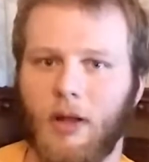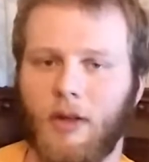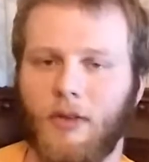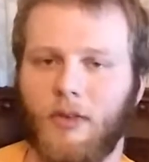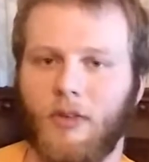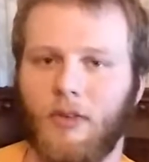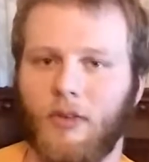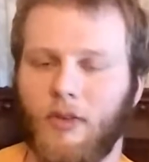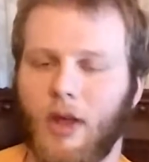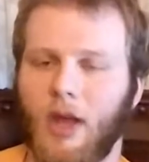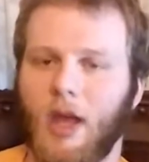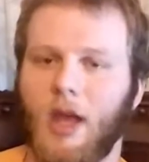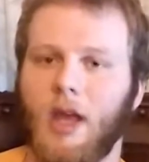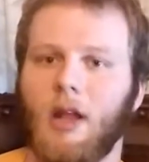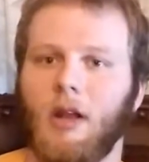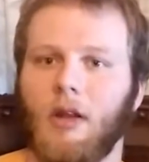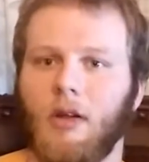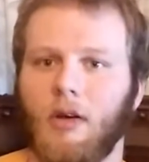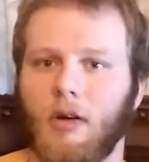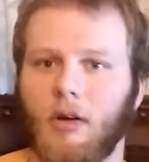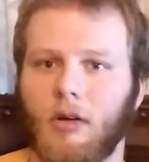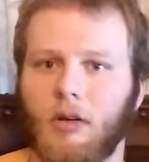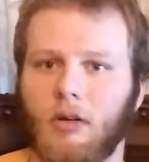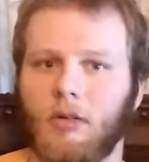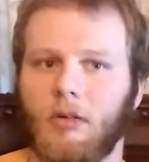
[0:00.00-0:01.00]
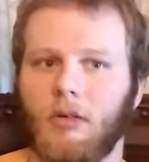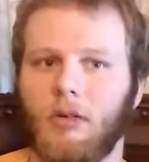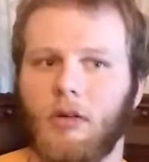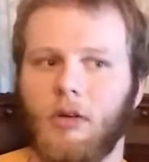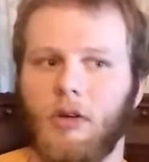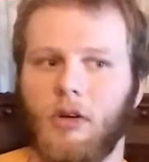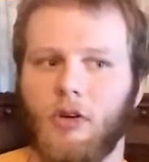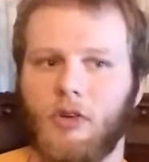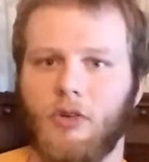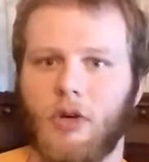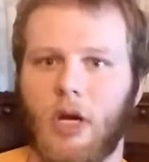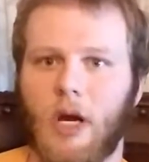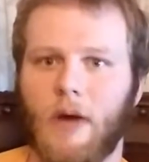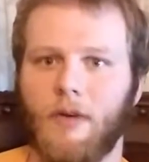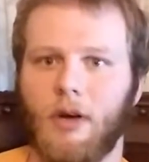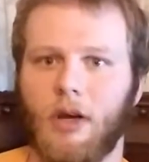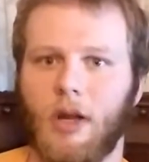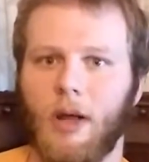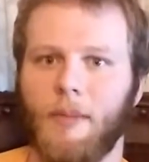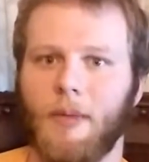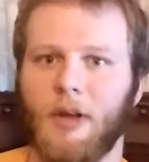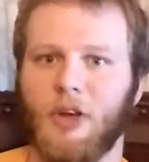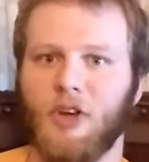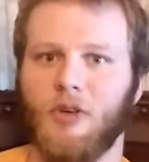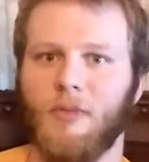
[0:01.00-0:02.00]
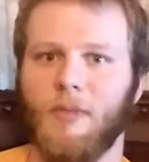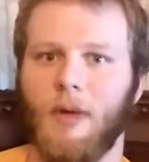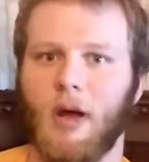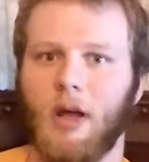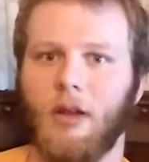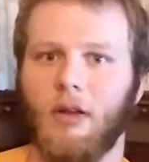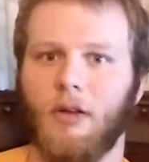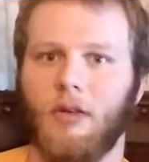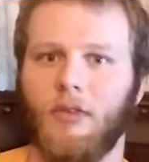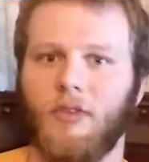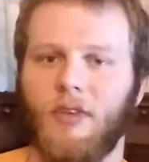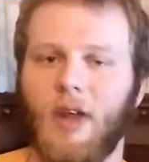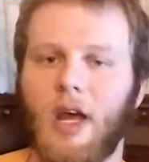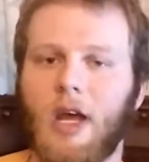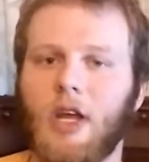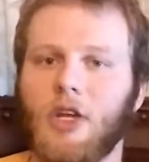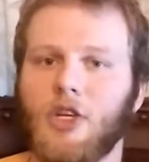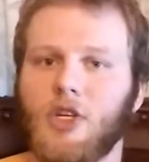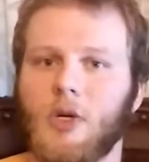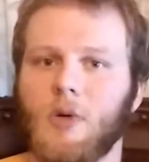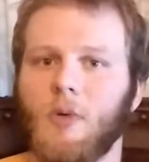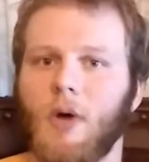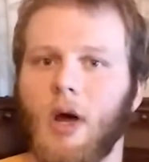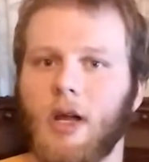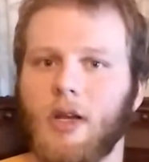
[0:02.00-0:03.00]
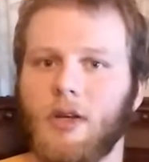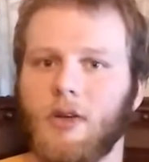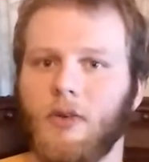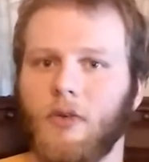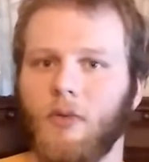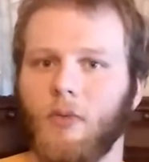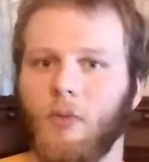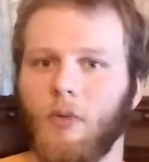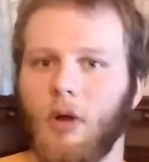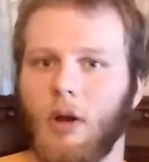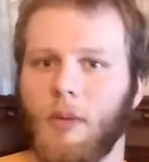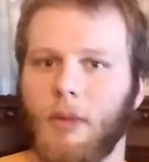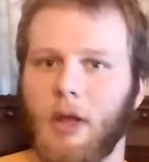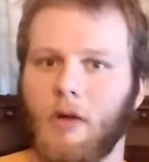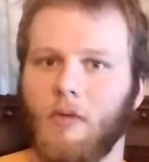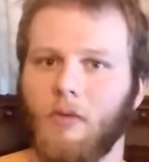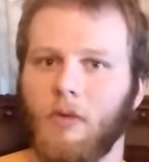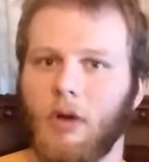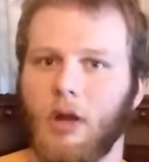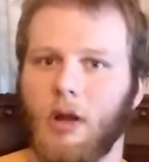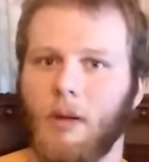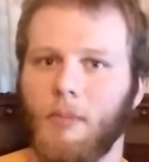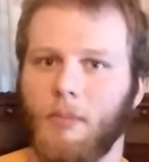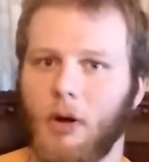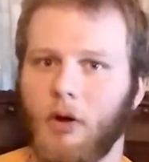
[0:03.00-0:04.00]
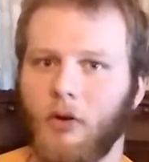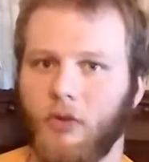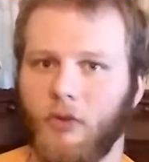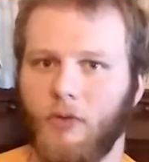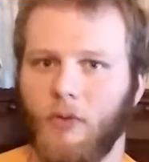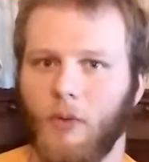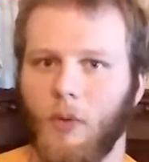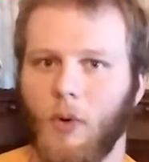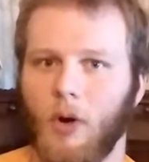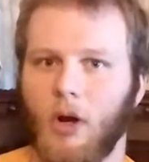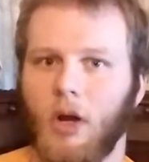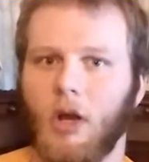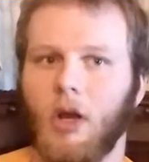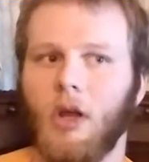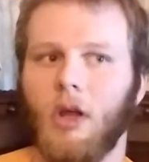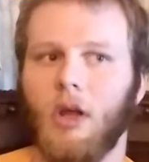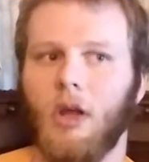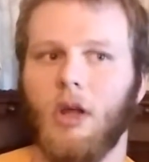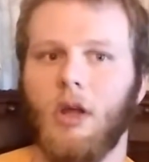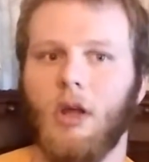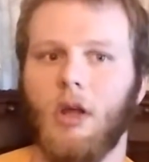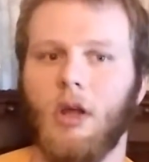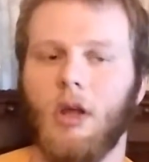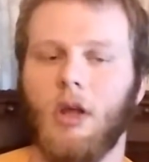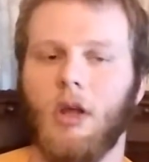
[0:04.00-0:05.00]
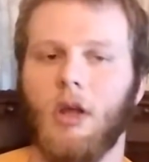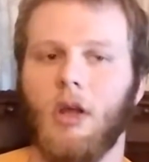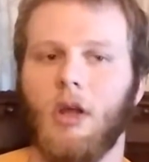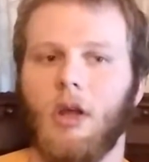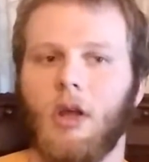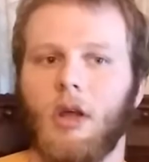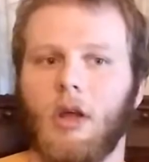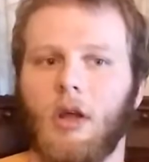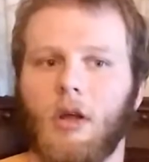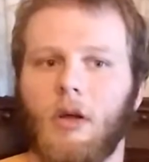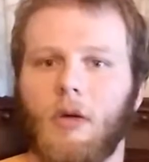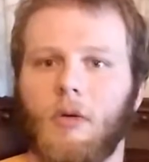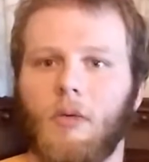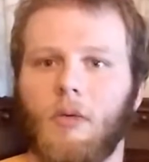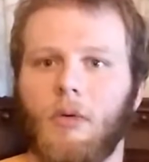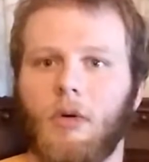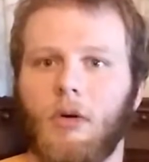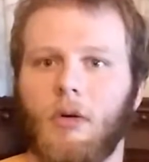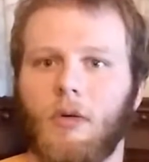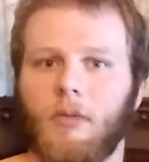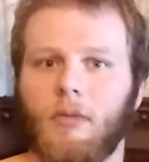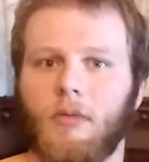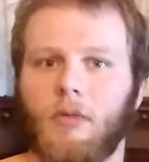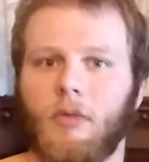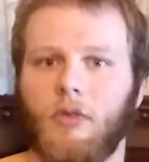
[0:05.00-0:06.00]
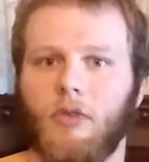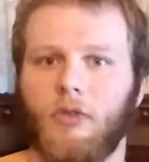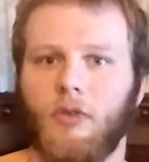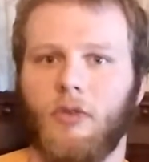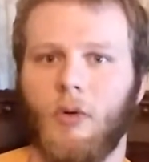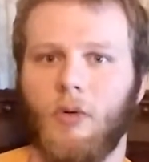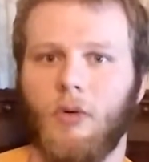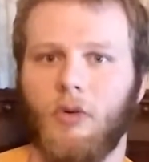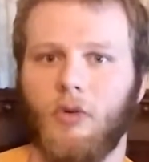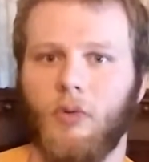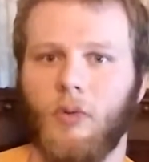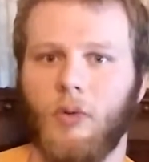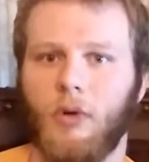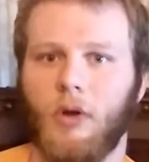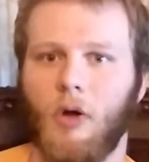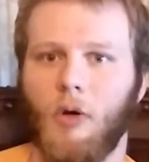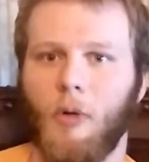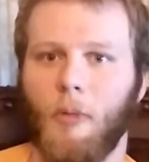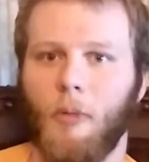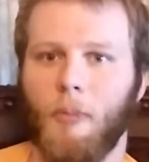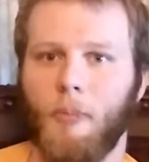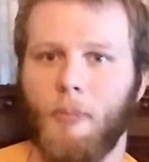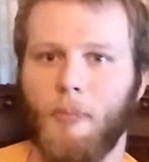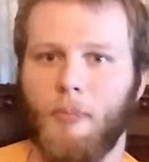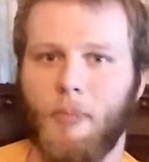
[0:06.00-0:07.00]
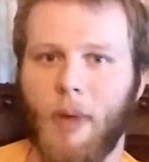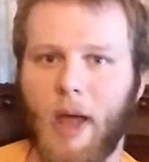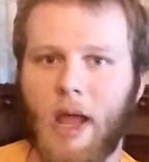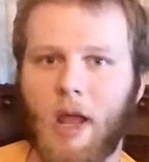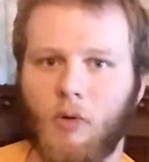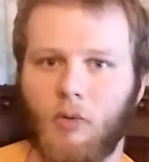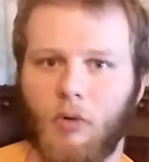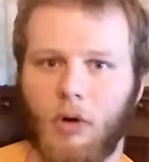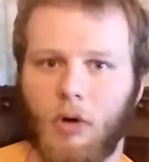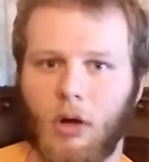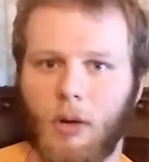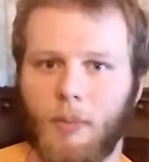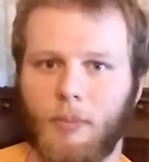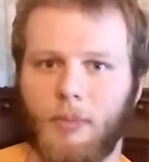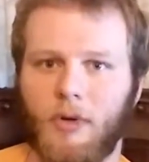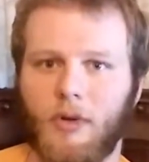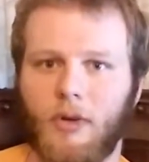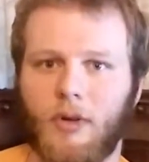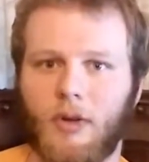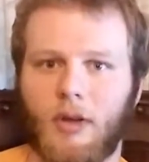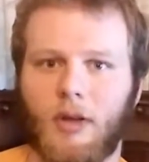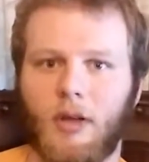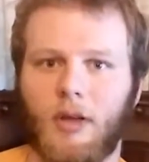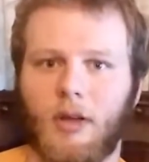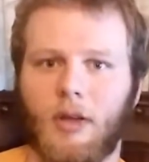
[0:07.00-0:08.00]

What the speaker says: place and say, hey, look, your driver damaged my statue. I just want to be reimbursed for it. Well, stores would go bankrupt